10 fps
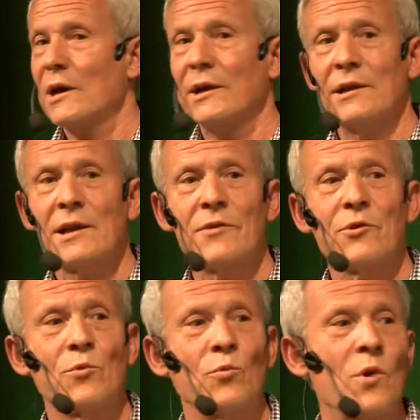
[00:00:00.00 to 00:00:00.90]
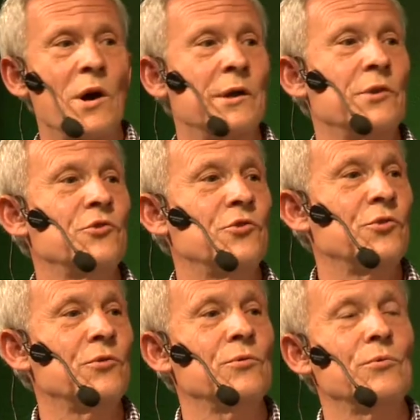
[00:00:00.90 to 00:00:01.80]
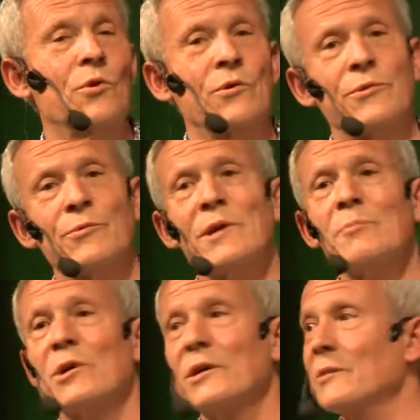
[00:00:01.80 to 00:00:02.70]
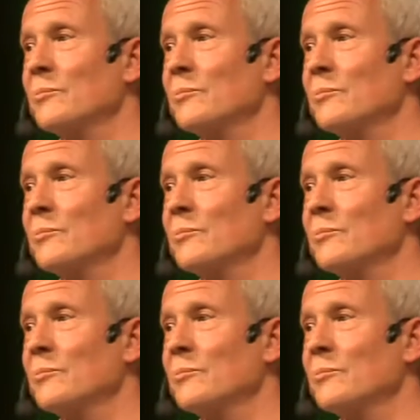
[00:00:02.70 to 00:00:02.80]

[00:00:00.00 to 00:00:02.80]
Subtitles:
And another 1, 2, or 3 billion